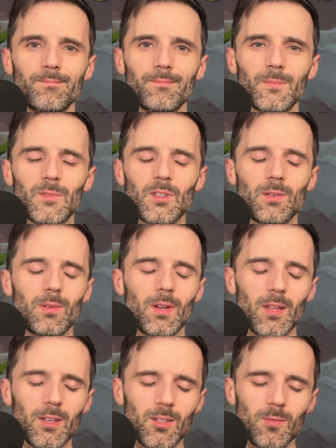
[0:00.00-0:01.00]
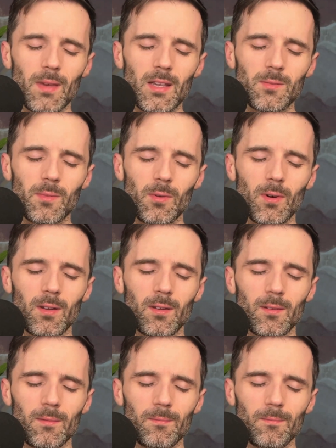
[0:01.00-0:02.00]
So it really just makes me want
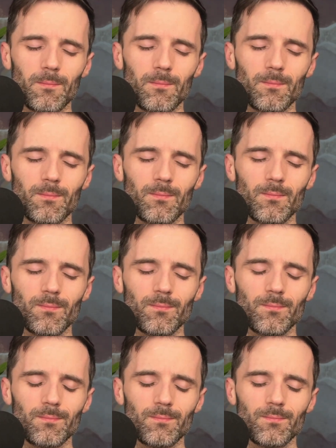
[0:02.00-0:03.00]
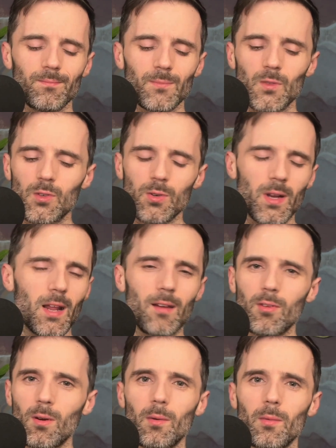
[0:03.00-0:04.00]
to treat
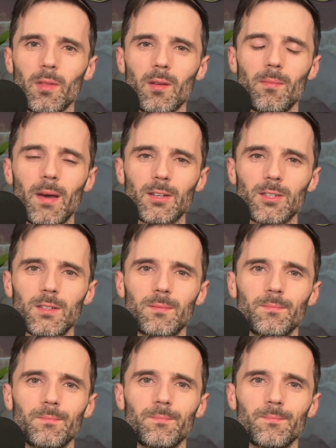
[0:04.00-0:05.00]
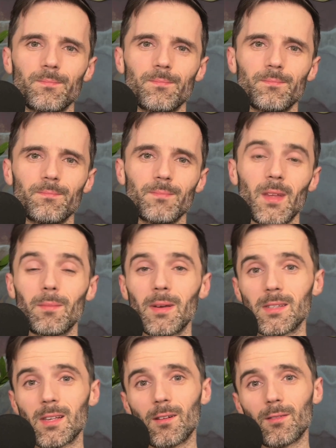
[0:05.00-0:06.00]
everyone with compassion, and
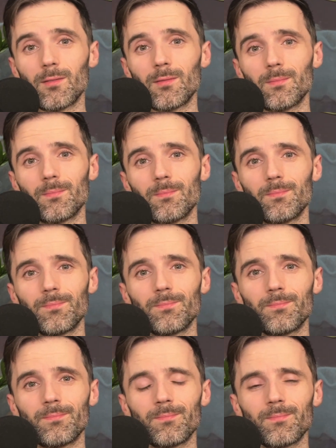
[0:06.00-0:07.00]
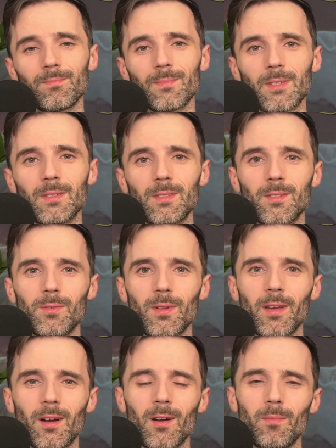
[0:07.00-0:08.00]
myself, because it's
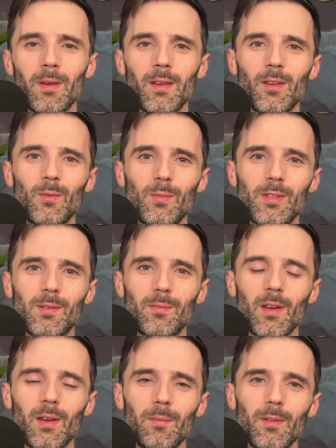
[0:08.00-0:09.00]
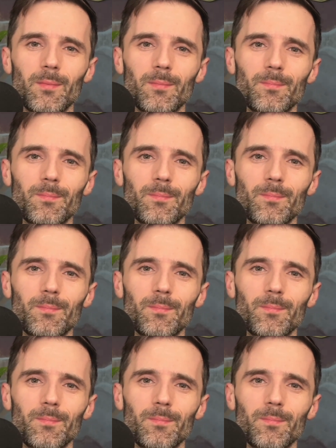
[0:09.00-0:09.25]
really hard being human sometimes.